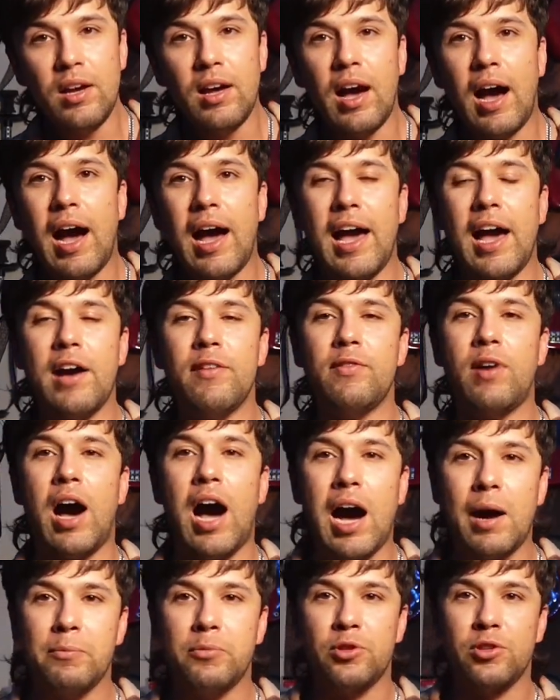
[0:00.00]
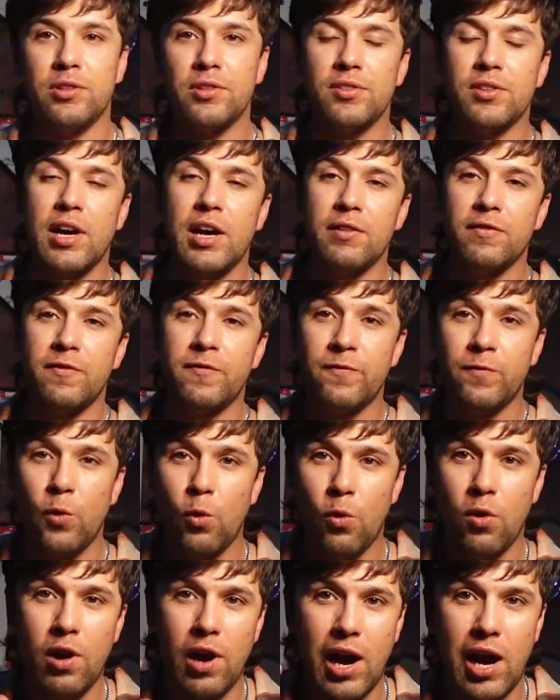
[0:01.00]
I have options. I have
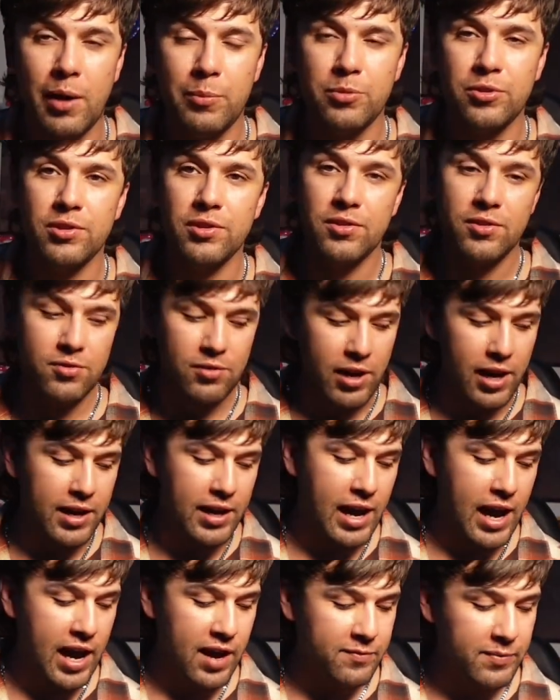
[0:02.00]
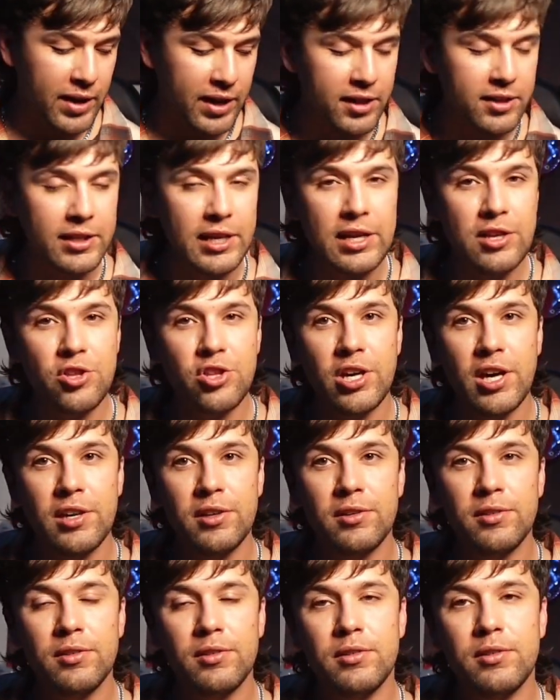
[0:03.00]
4 options, right? I have my clean channel.